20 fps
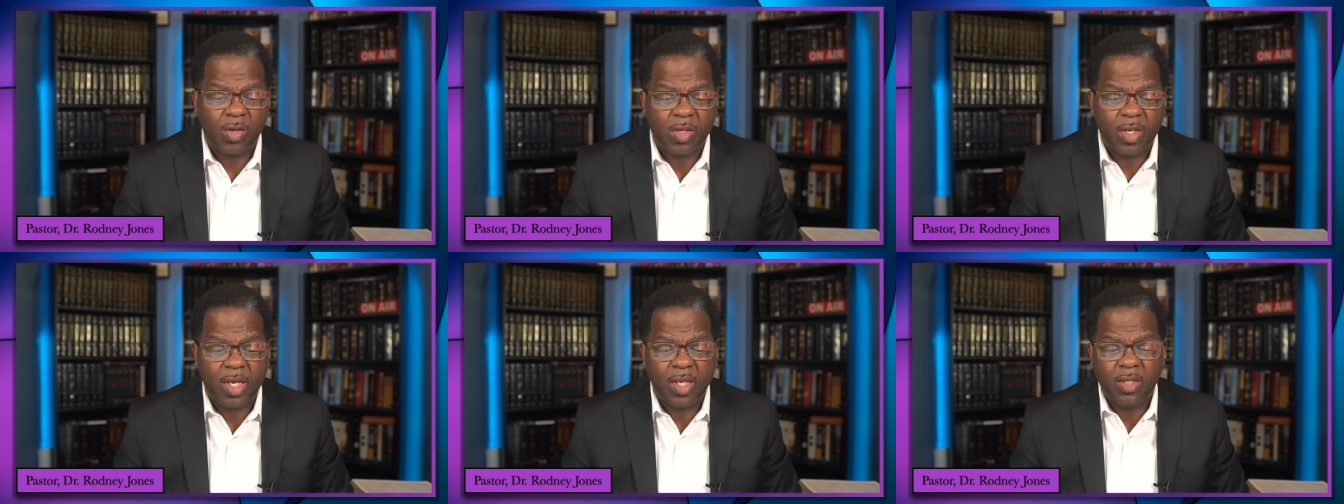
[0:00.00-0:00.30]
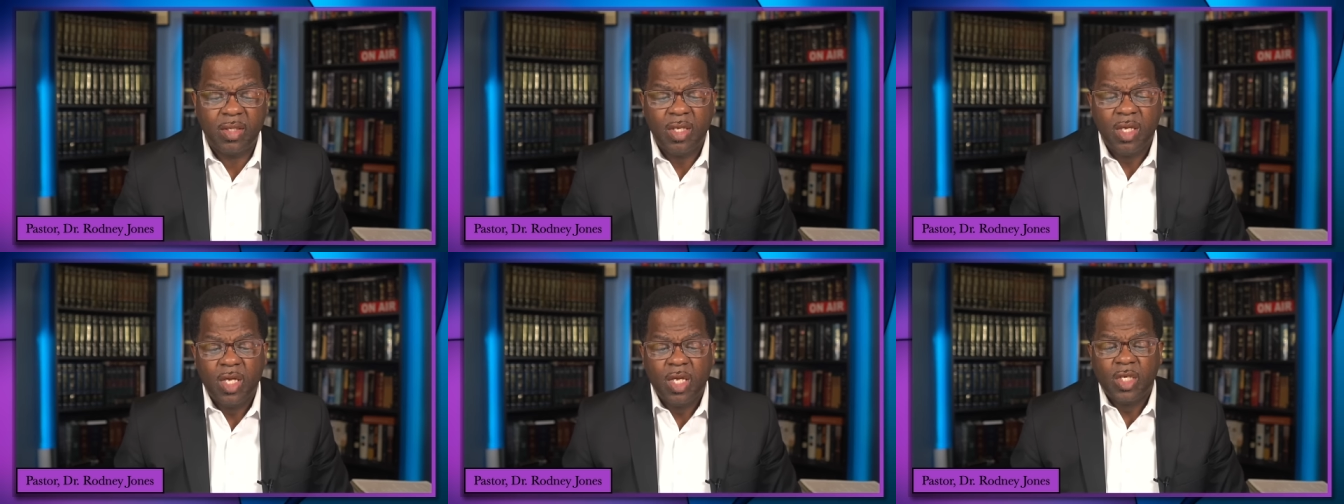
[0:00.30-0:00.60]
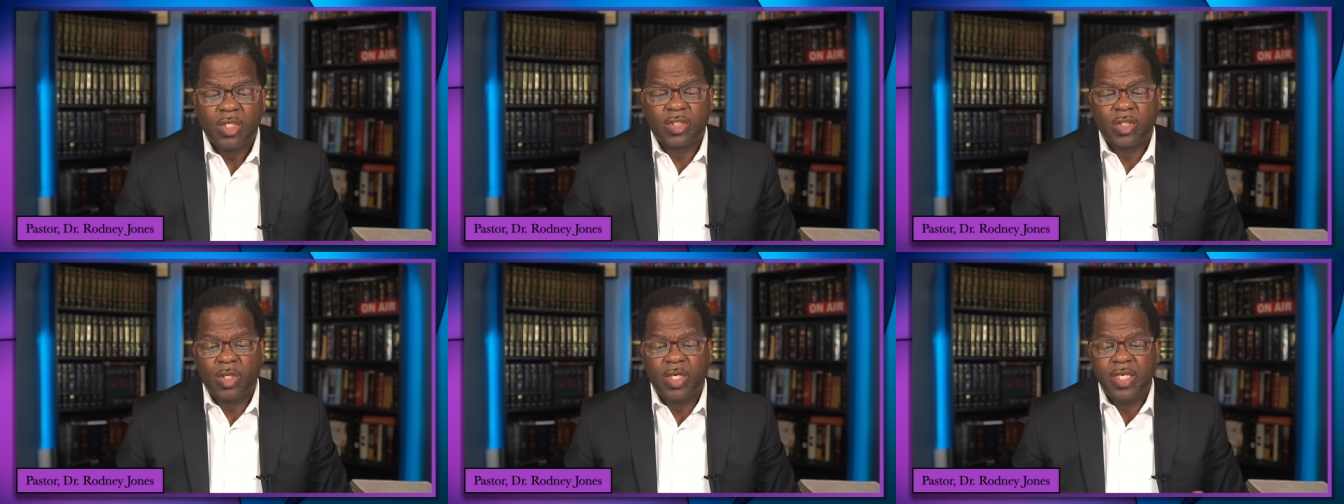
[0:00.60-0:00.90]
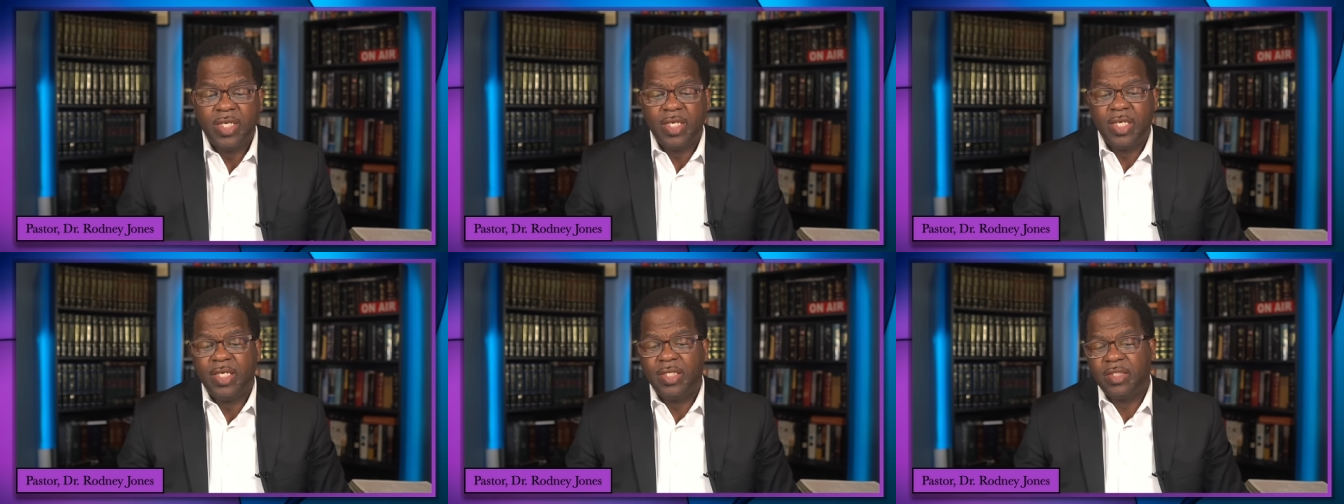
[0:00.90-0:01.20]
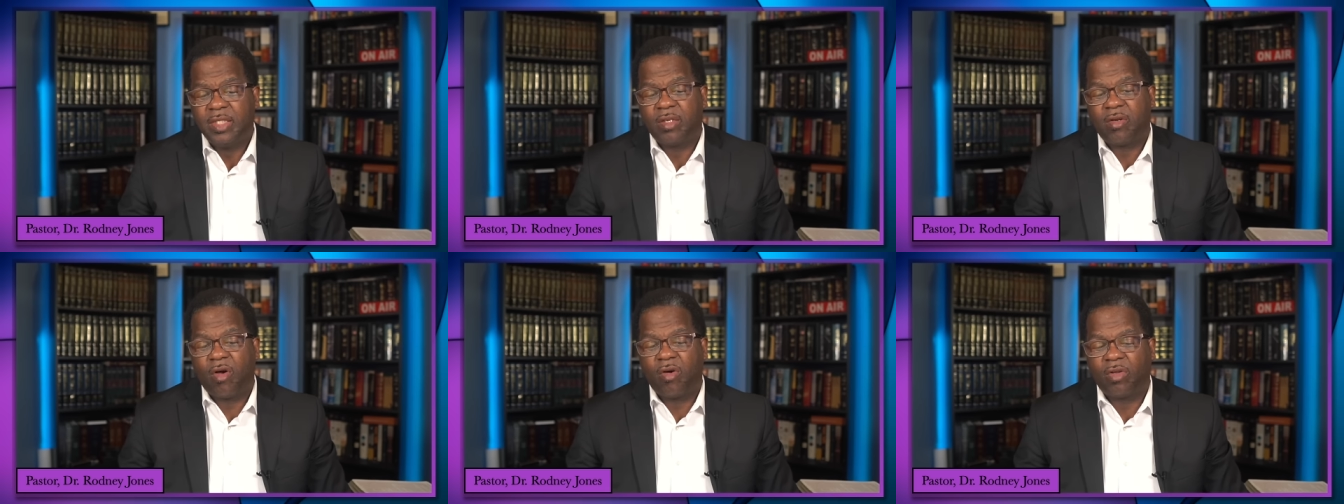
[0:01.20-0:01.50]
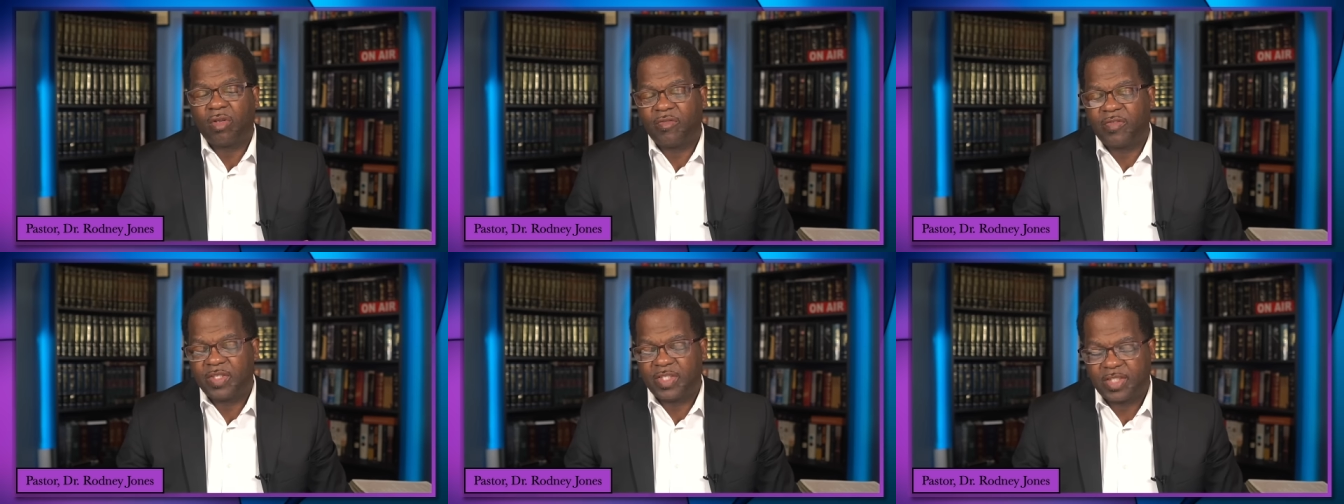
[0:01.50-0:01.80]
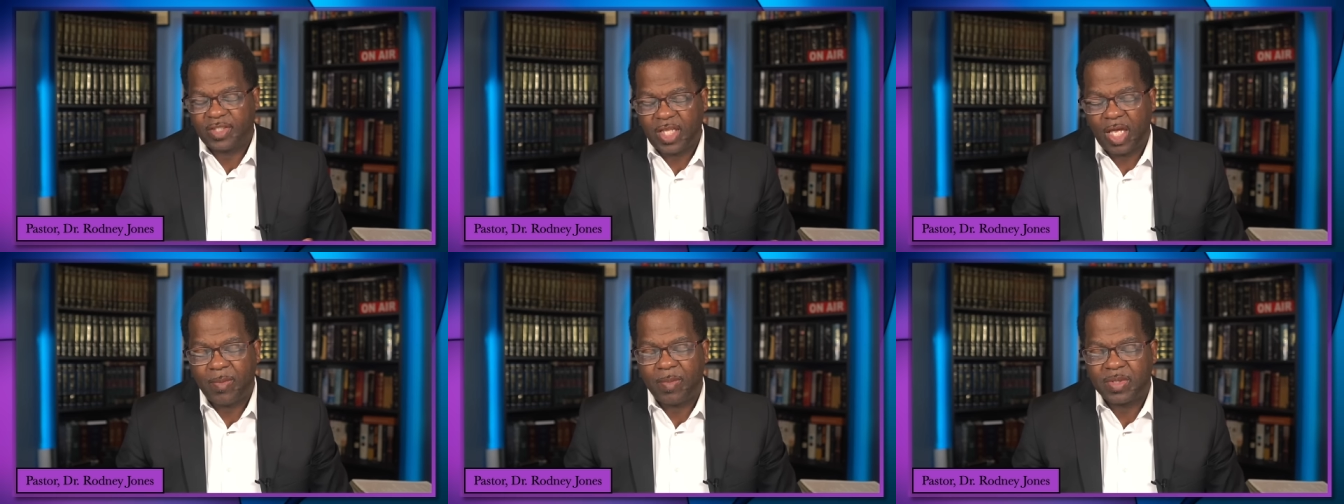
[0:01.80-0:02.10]
Okay, so he ended all
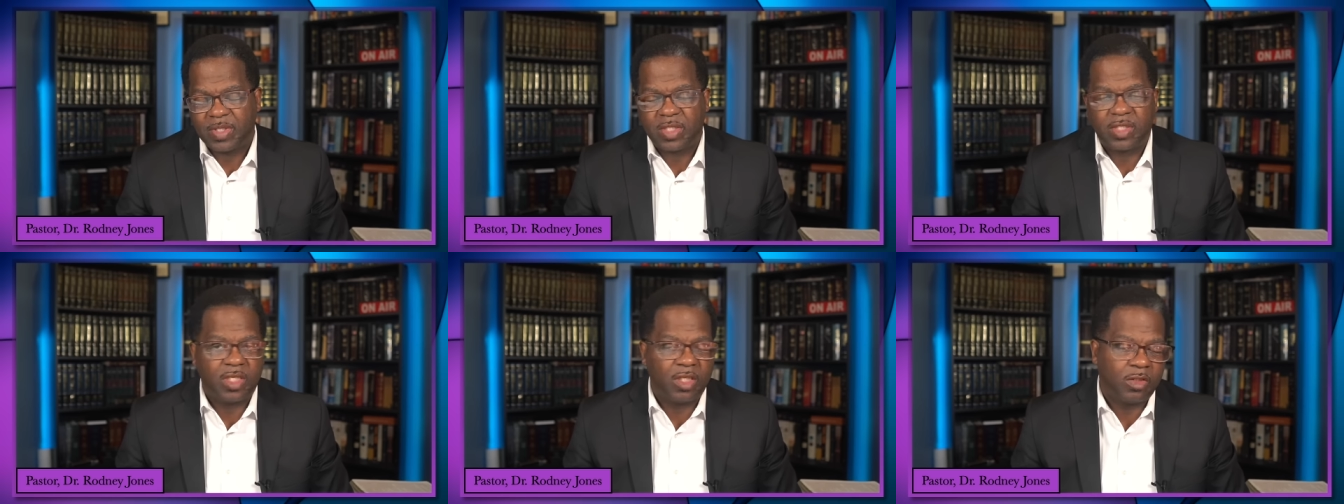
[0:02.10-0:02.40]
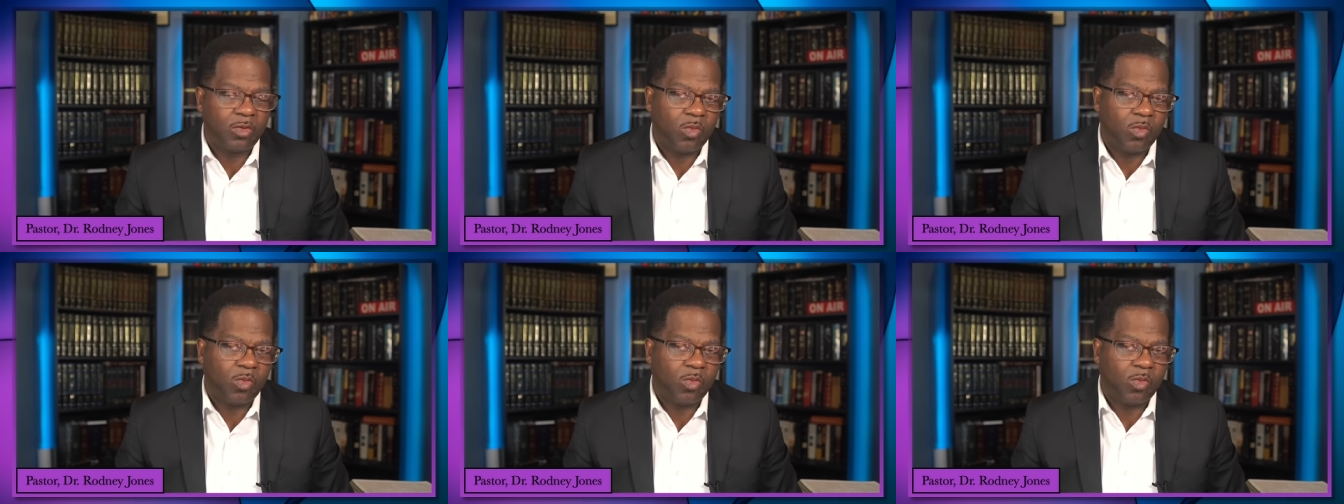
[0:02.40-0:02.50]
of his statements.